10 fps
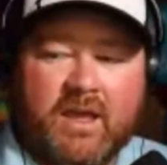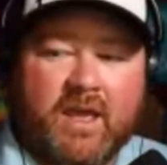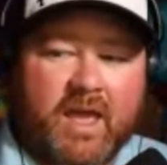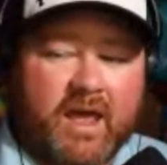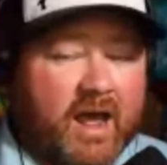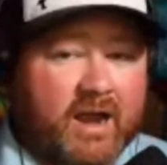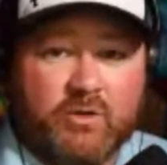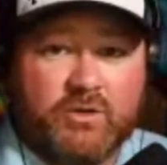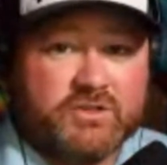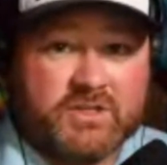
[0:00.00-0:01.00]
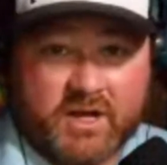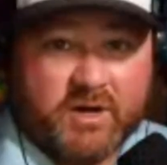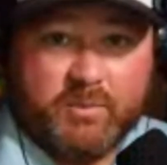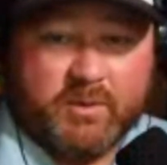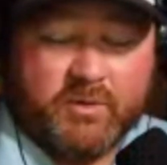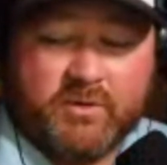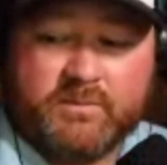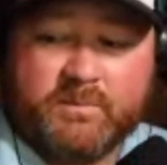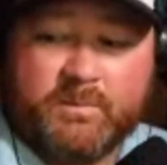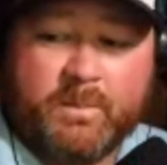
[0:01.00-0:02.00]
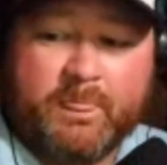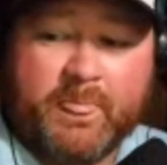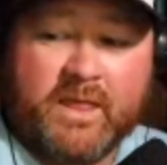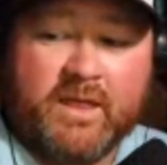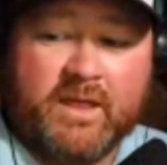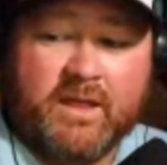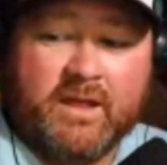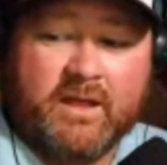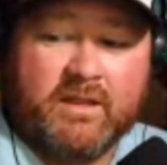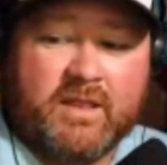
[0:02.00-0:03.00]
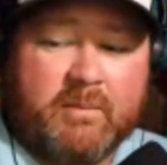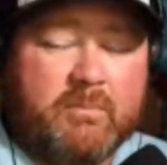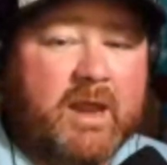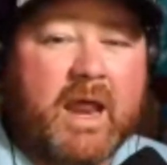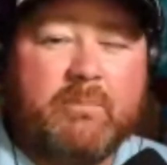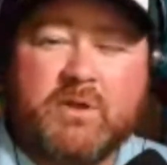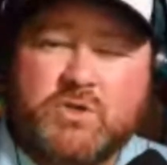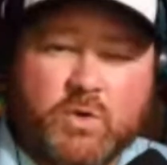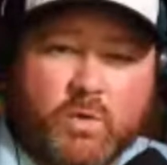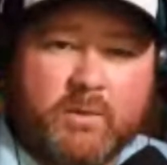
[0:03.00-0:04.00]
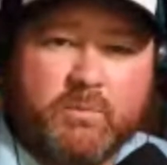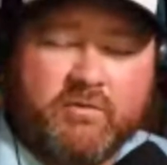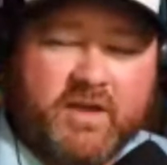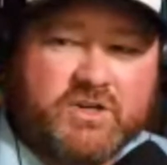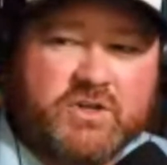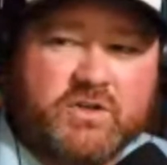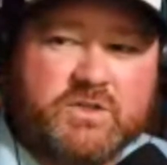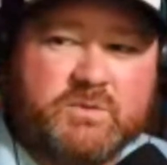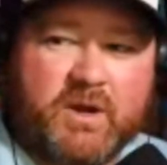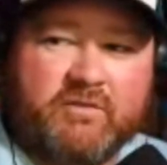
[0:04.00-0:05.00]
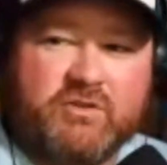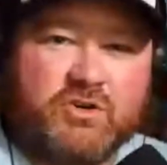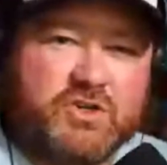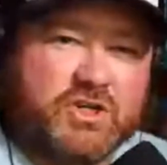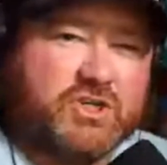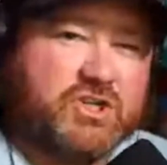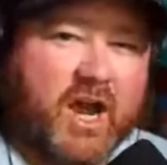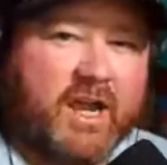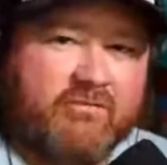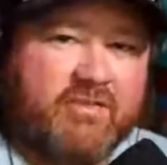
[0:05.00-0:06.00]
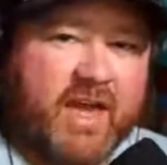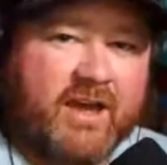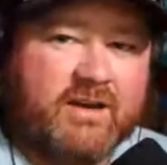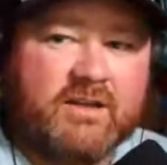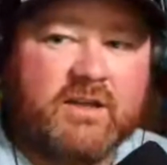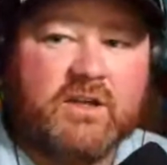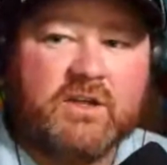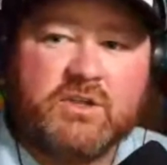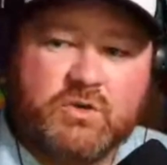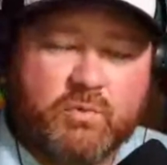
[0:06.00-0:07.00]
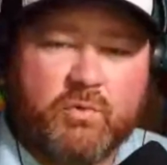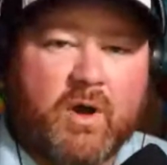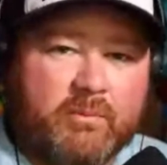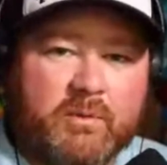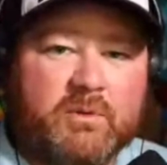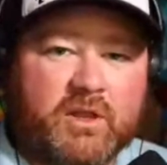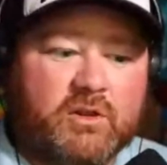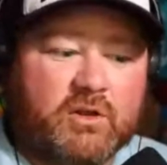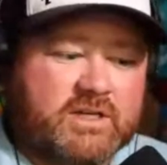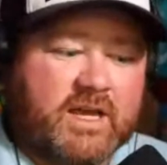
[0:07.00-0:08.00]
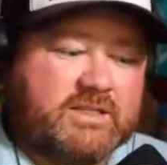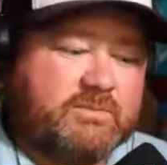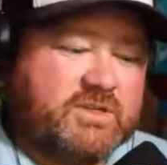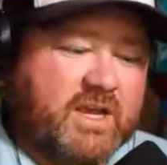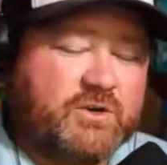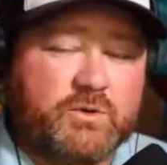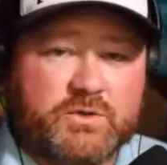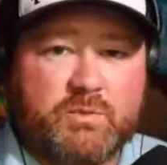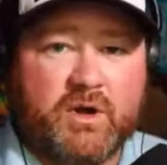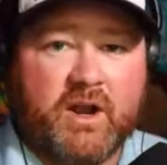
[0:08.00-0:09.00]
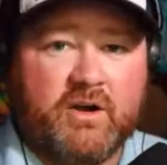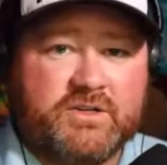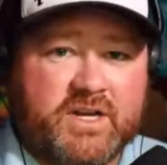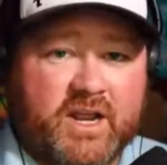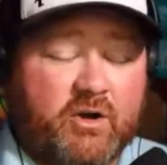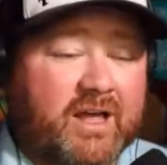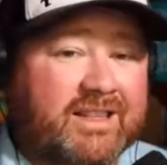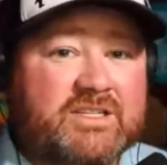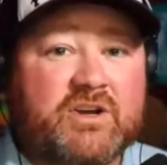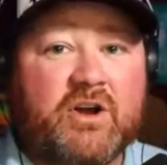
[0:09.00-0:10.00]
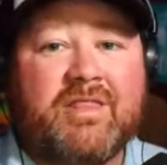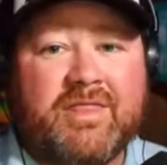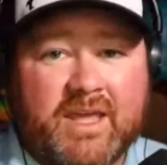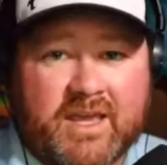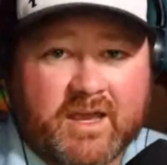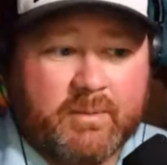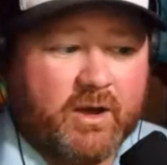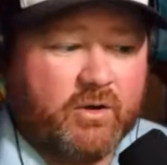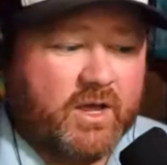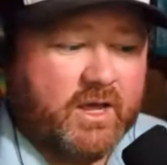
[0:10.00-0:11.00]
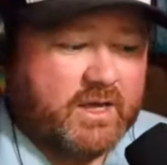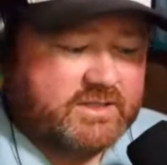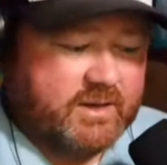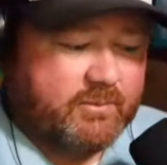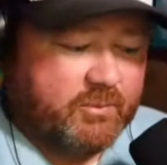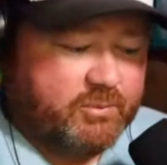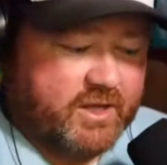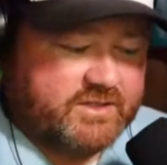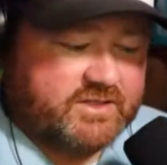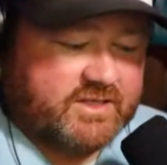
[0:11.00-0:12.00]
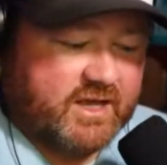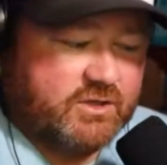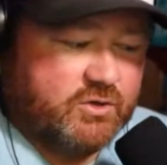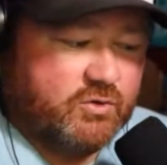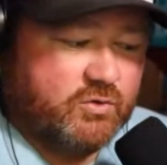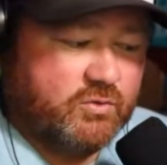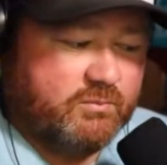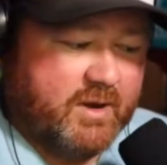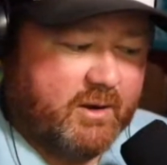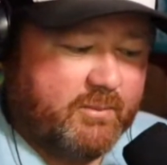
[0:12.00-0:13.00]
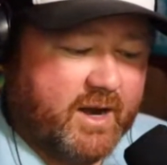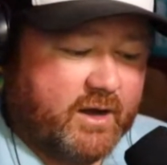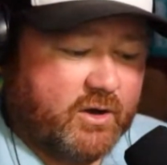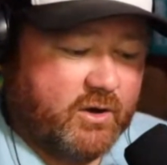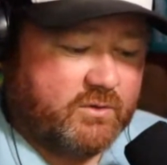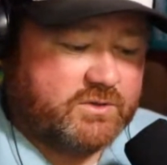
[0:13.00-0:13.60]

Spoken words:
And I know there's a ton of people that may not be touring professionals, but if you're just shy of that, you probably looked at some schedules pretty hard today, or at least started thinking about some of the places that you may or may not go.